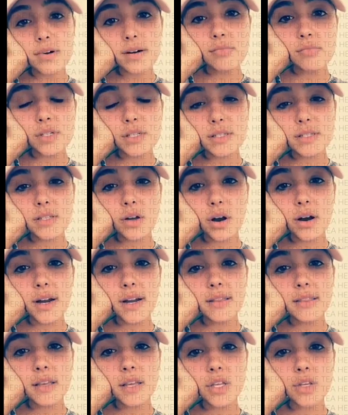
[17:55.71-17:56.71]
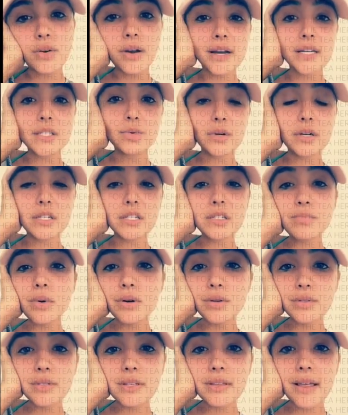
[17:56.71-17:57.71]
I'm just sorry that you guys were
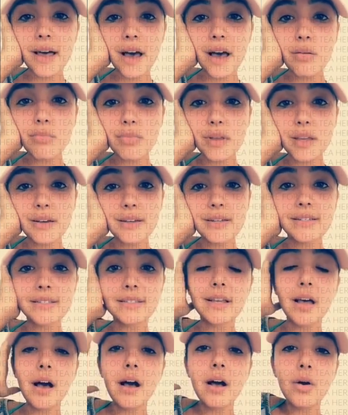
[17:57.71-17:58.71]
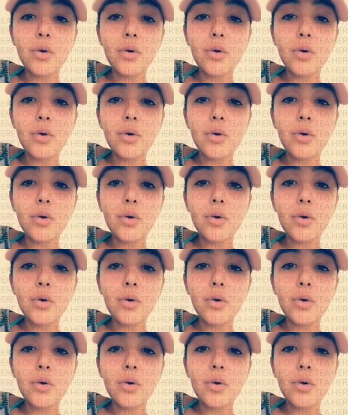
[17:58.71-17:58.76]
exposed to that, because